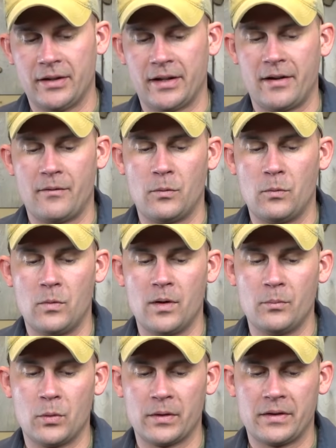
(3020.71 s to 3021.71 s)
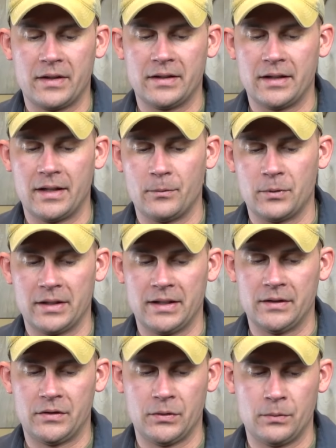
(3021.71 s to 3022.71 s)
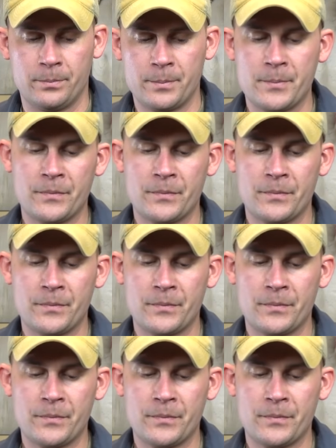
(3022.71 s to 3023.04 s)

and I got one more thing that I want to get to.